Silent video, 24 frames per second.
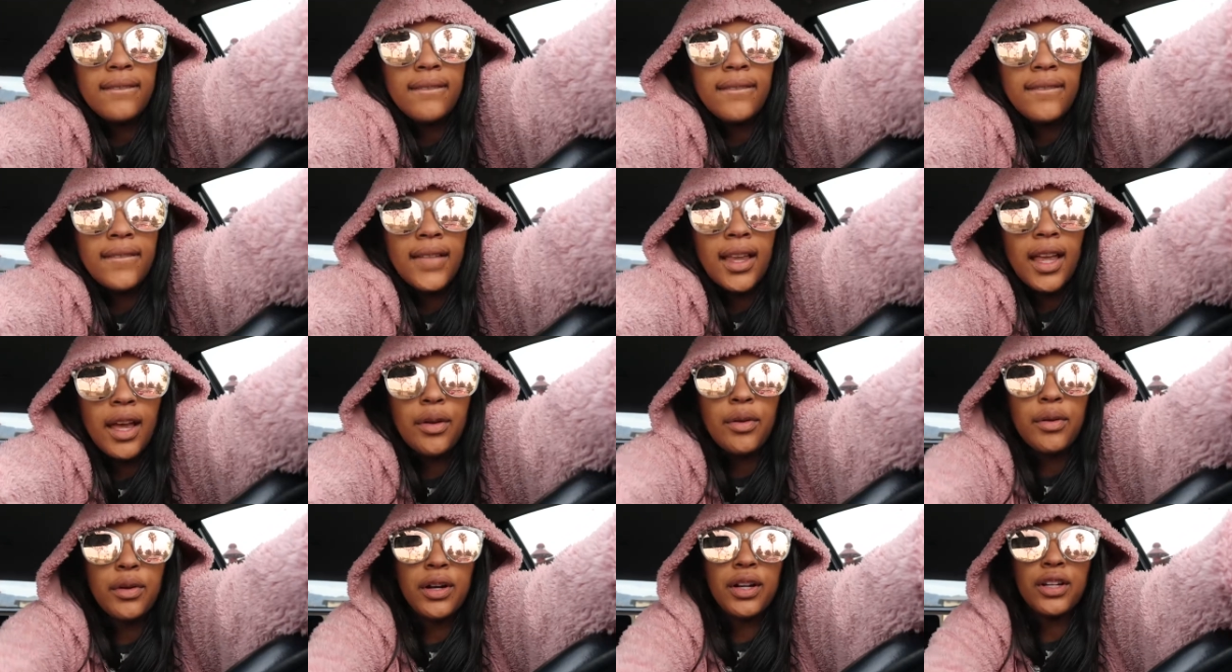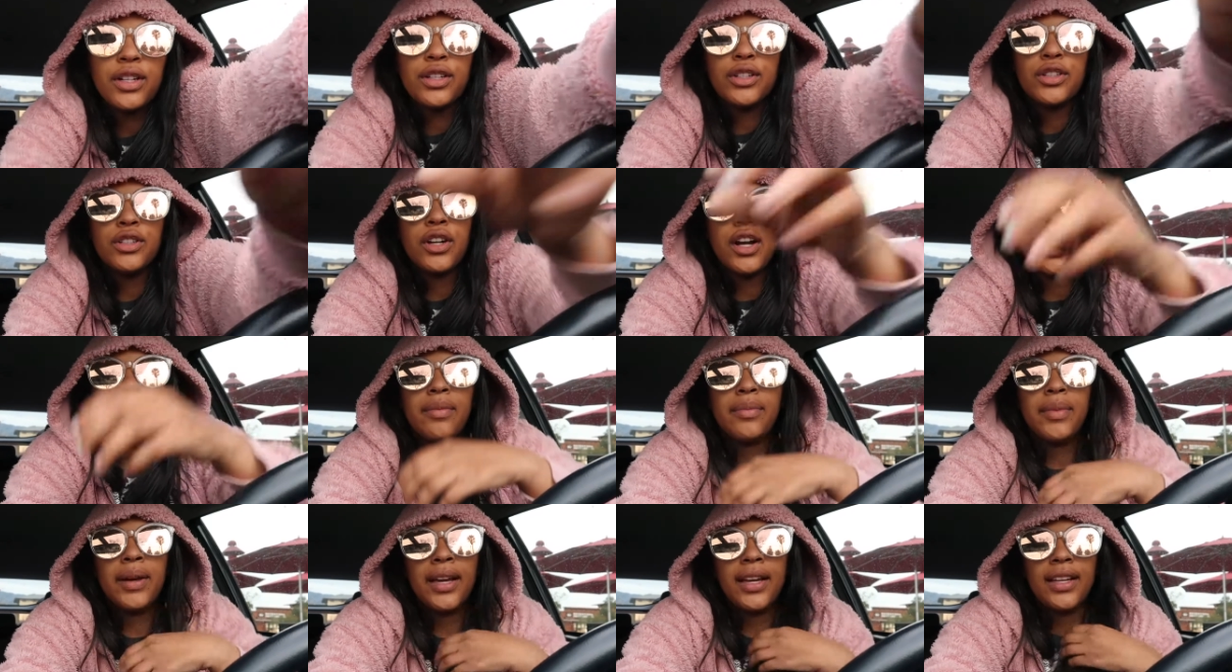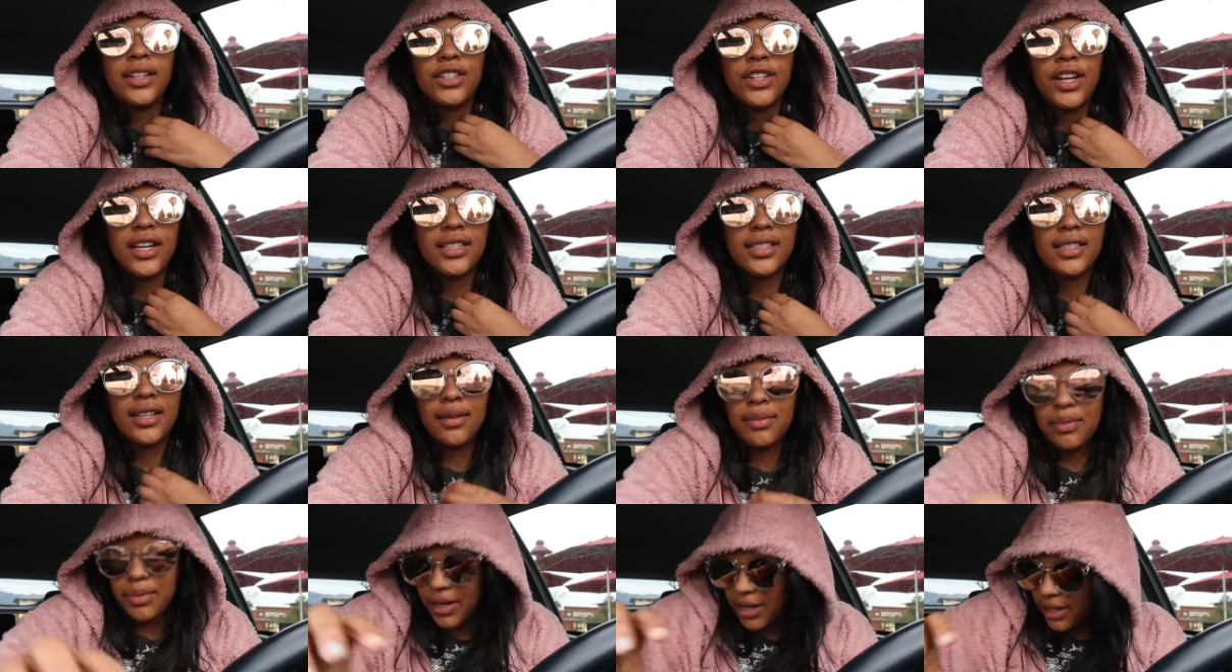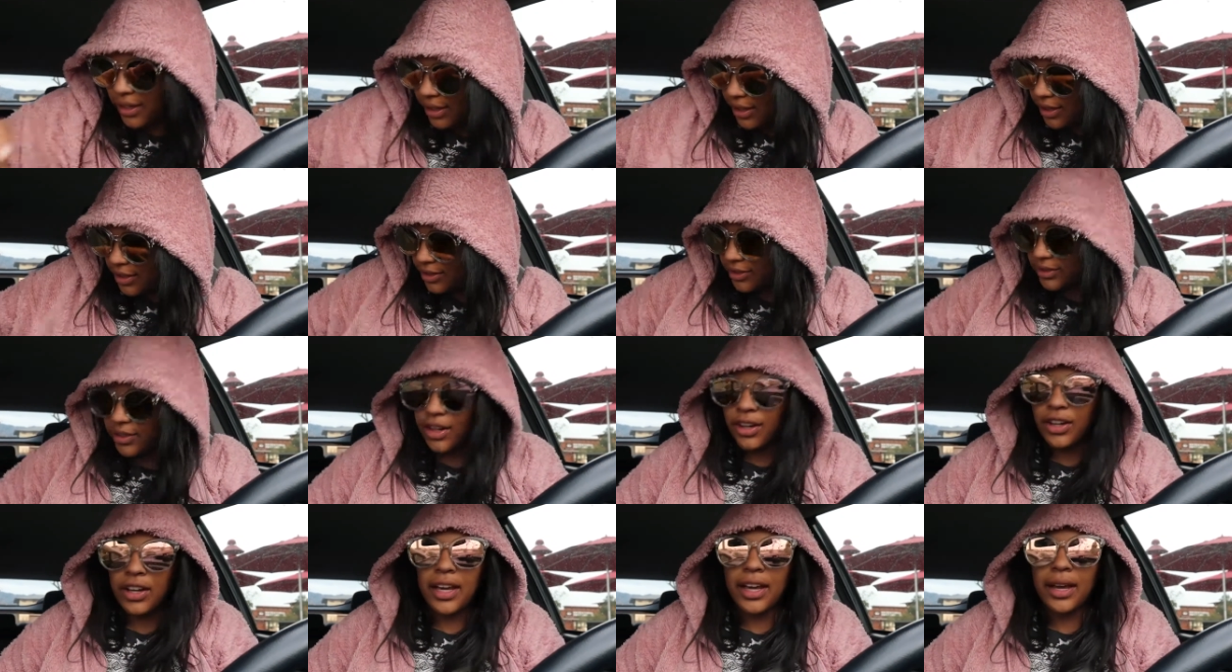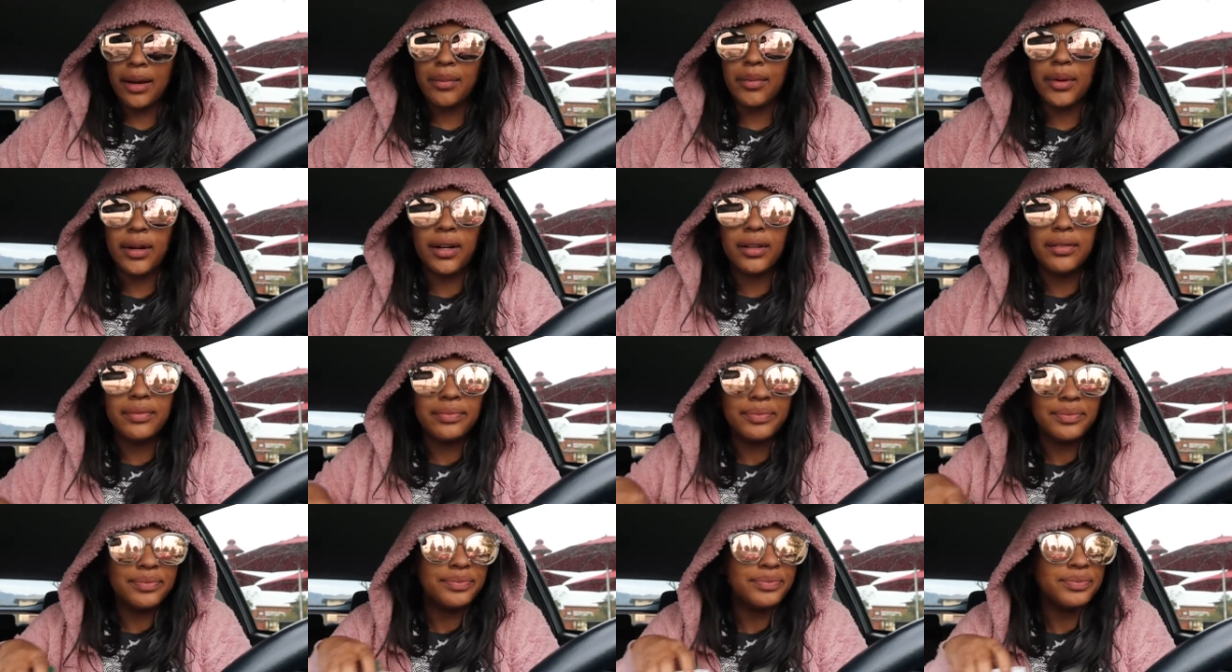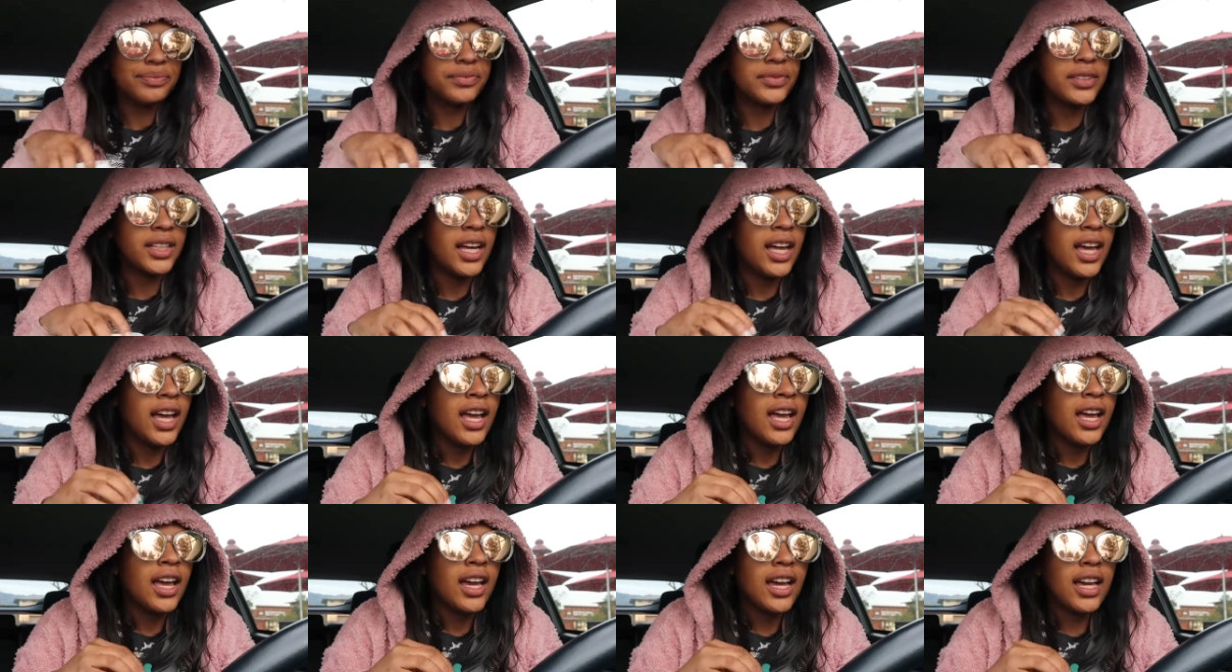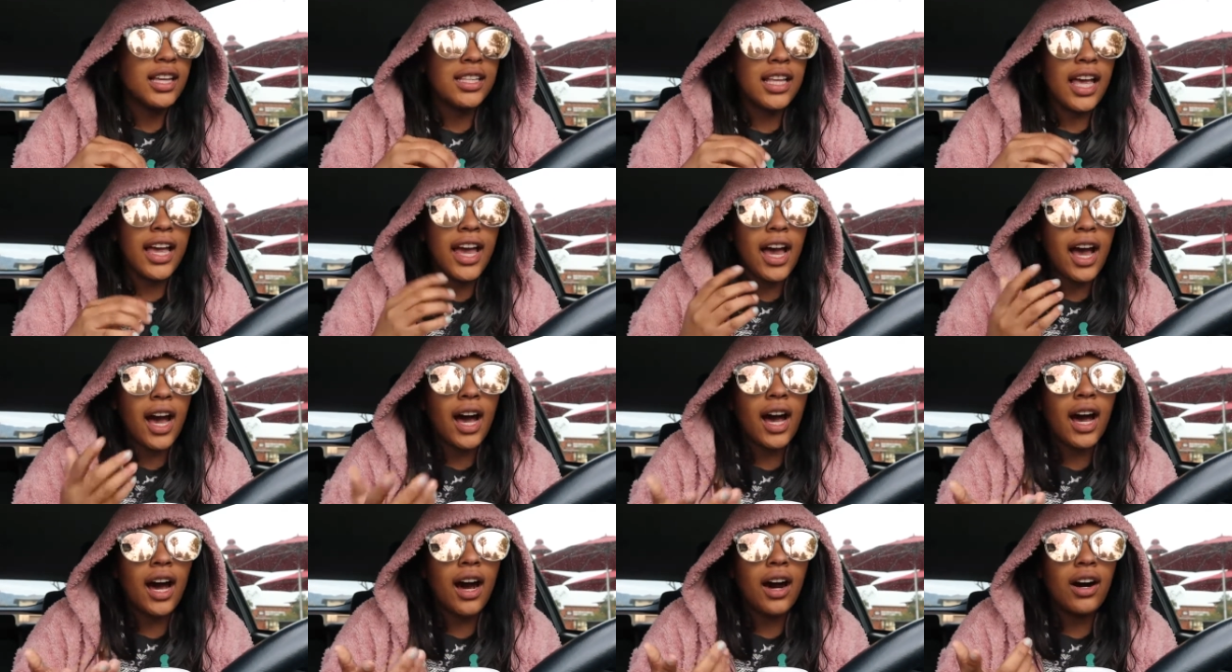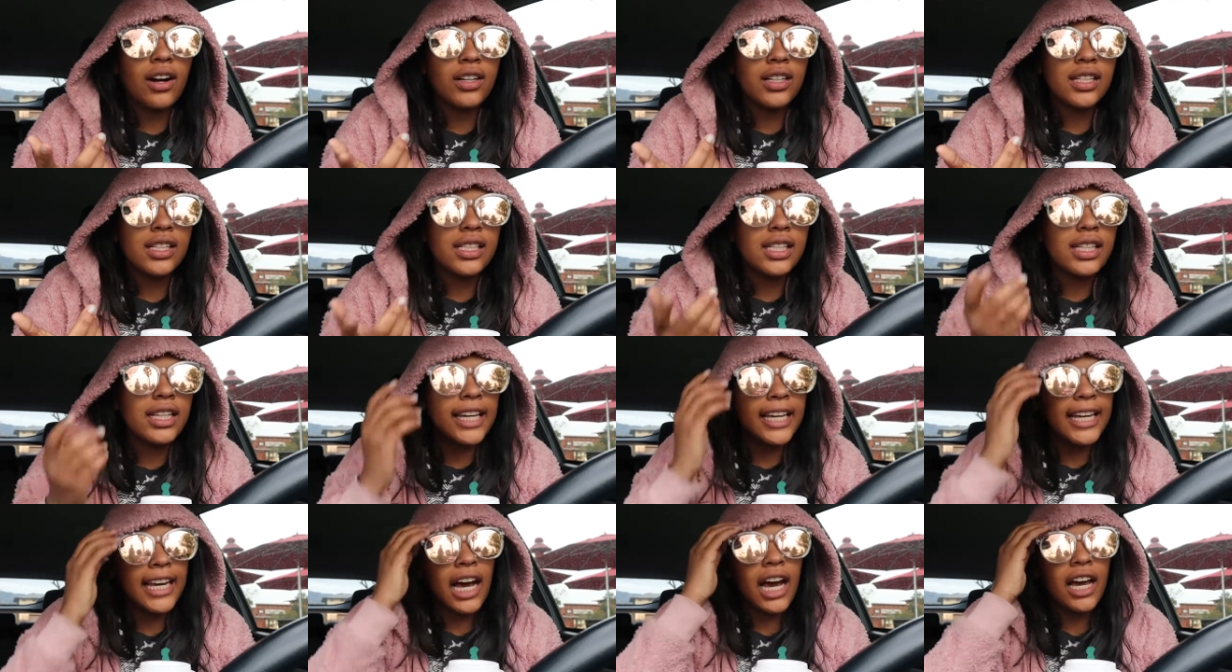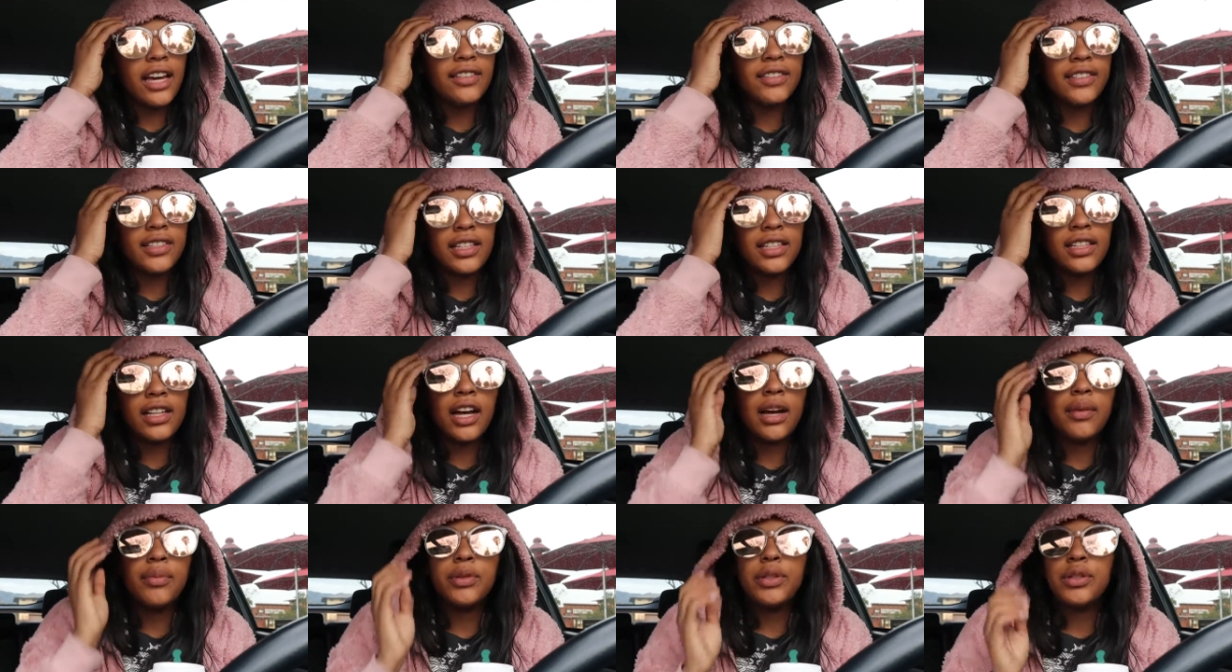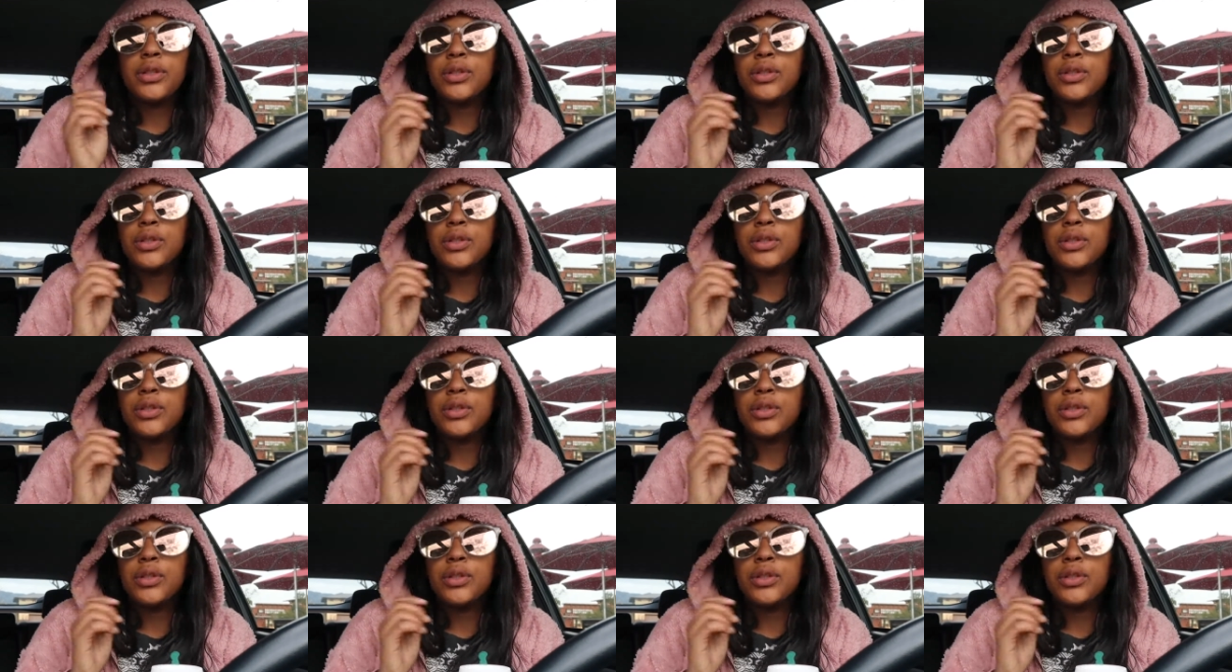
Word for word: I wanted to try my chestnut praline on camera because I honestly, I've seen a couple